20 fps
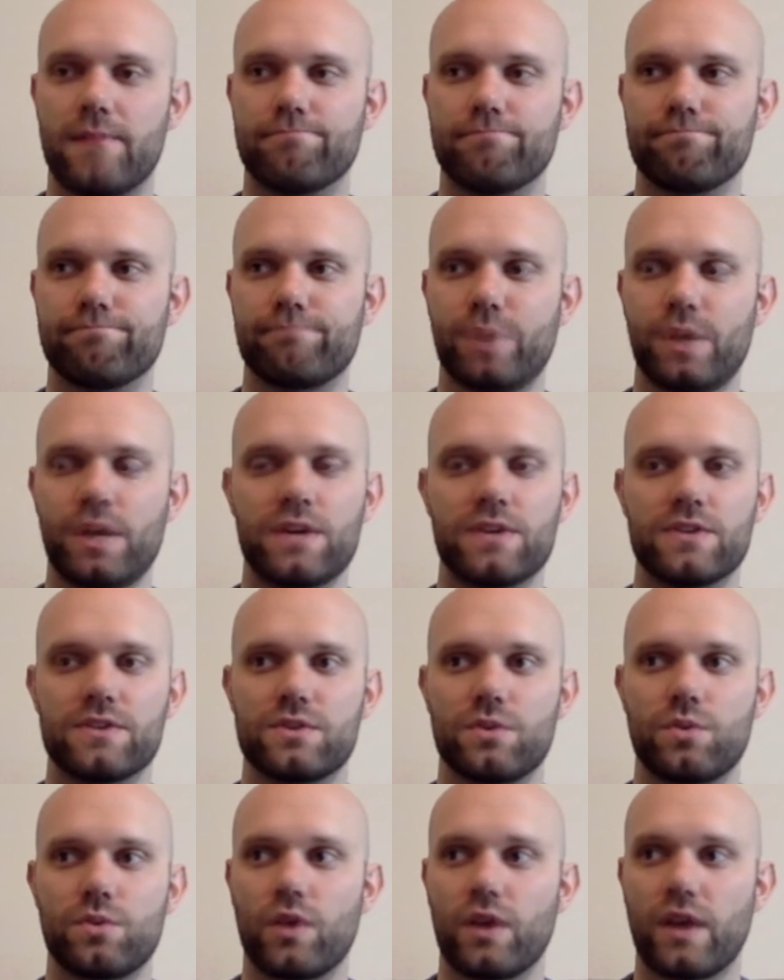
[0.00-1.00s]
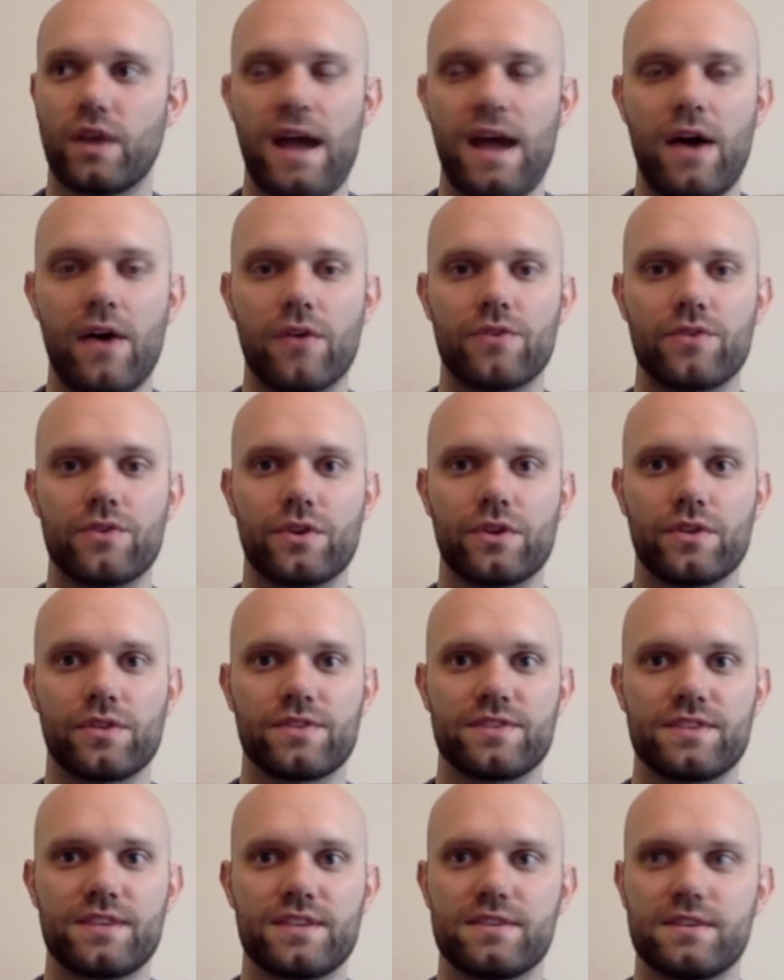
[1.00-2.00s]
players to work out during the
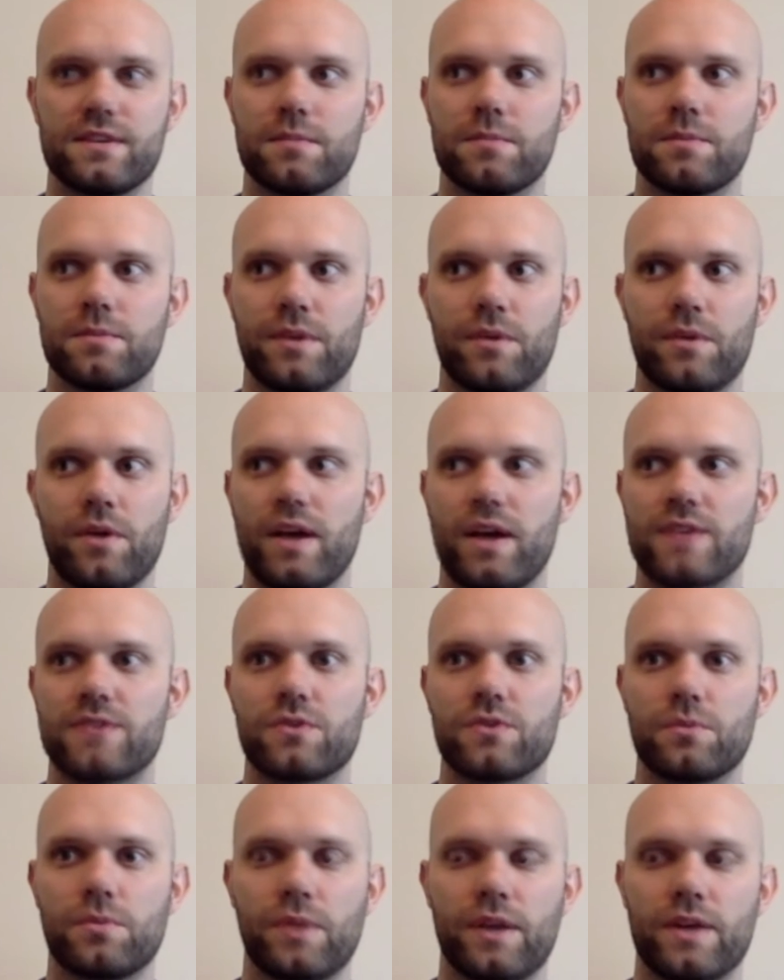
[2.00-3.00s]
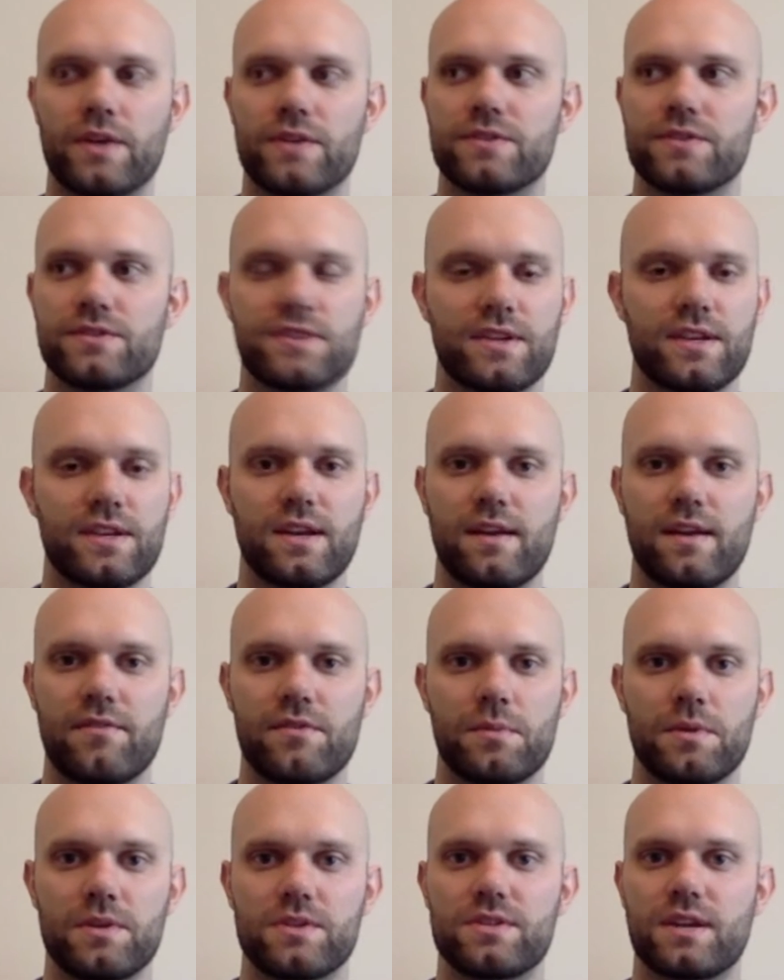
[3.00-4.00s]
season, but they were high school players, and so they didn't have a
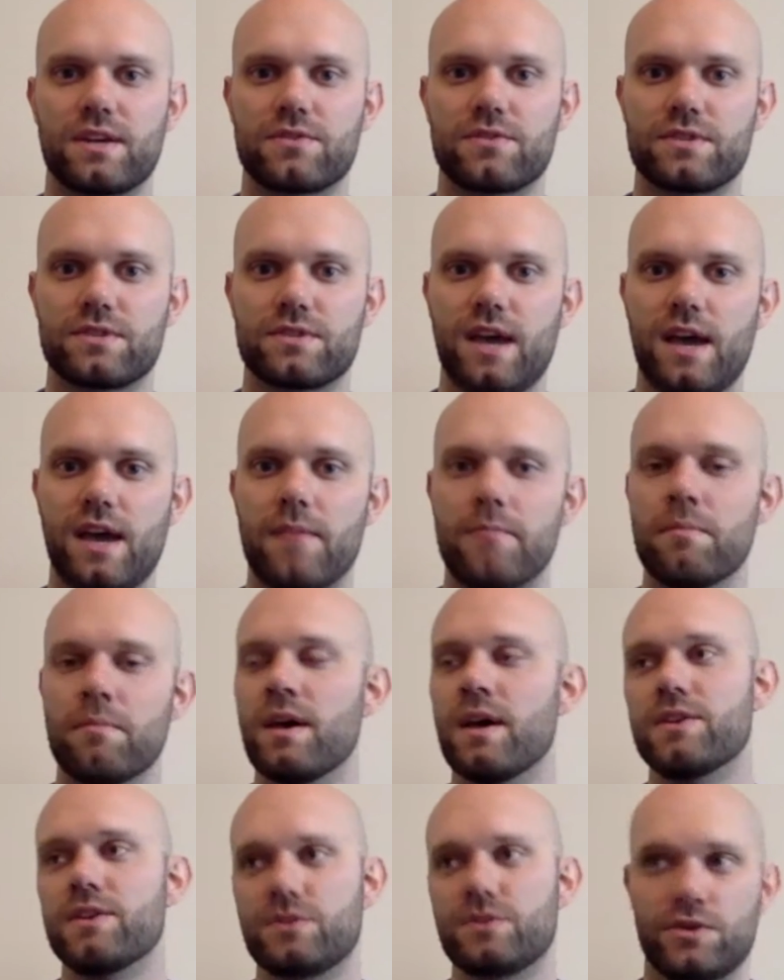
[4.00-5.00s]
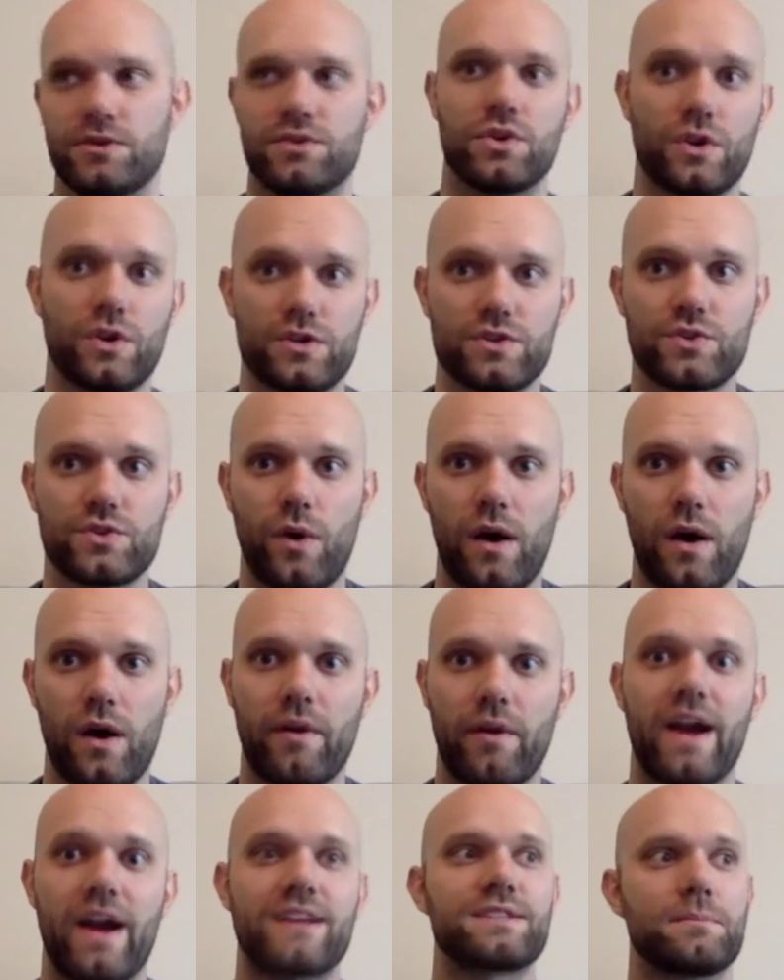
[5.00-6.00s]
bunch of extra time. So he took squat
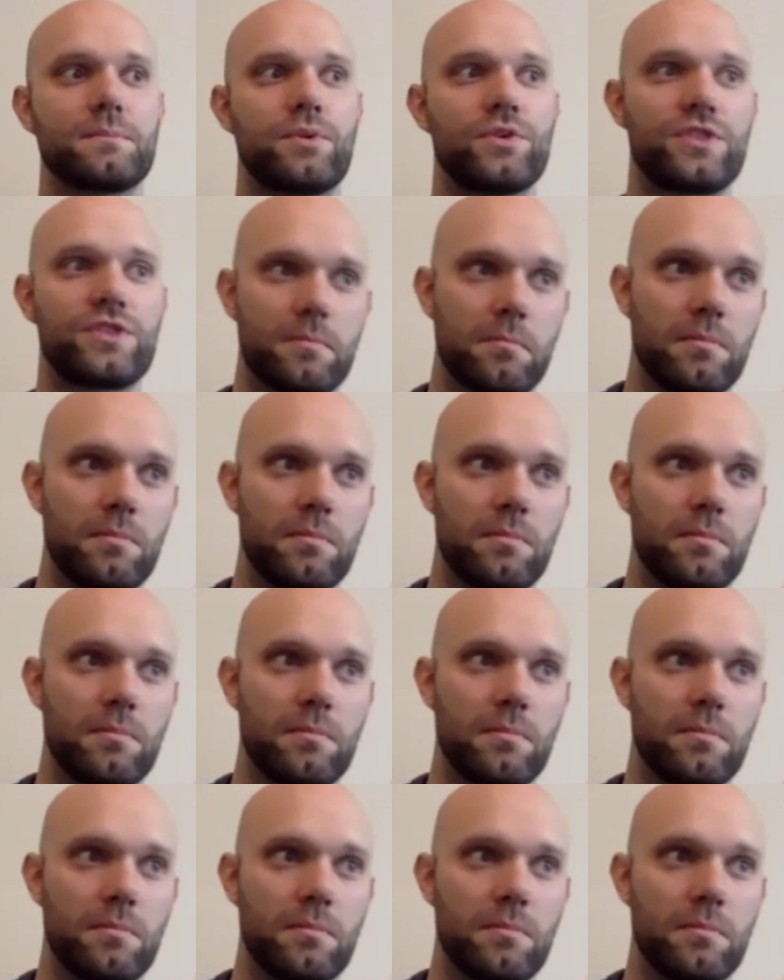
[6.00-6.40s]
racks and put them